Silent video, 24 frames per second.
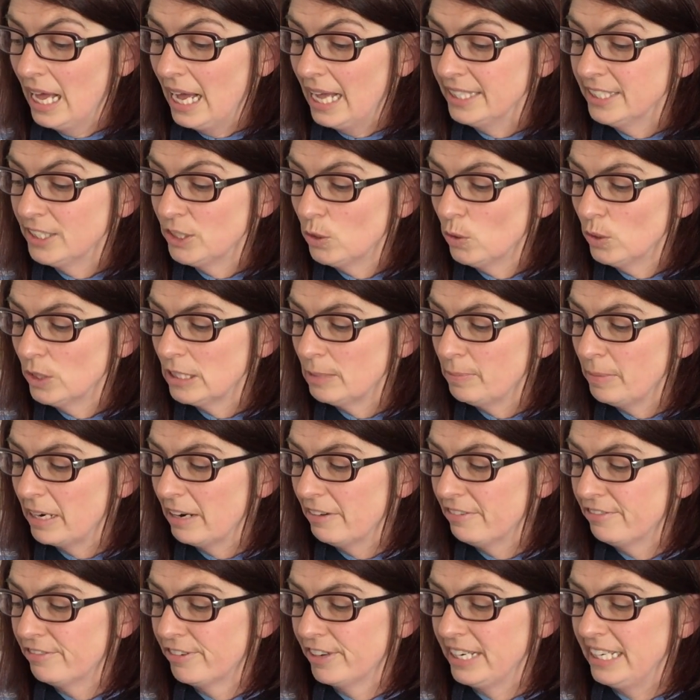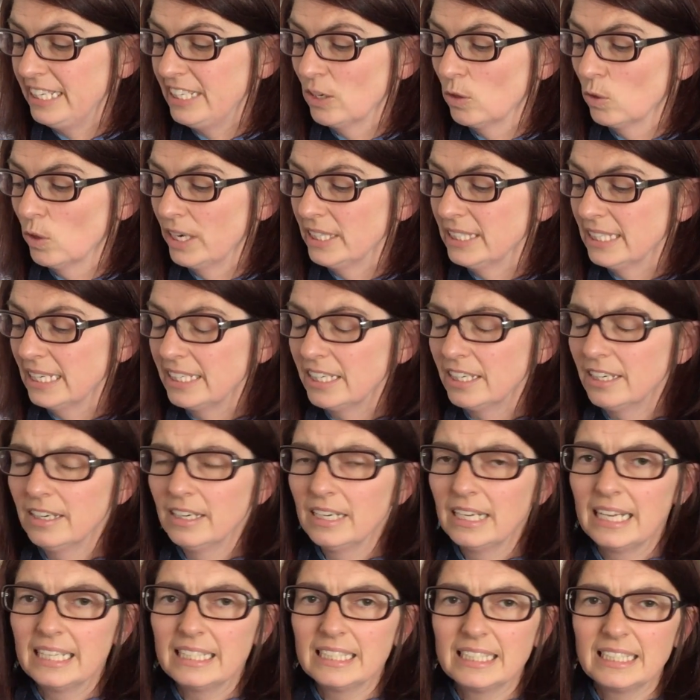And the tortoise made a funny noise at her.
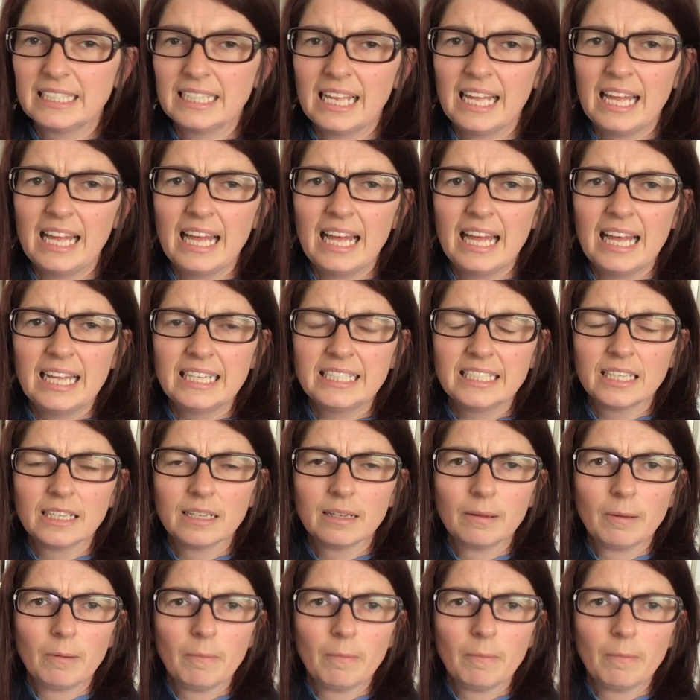It said,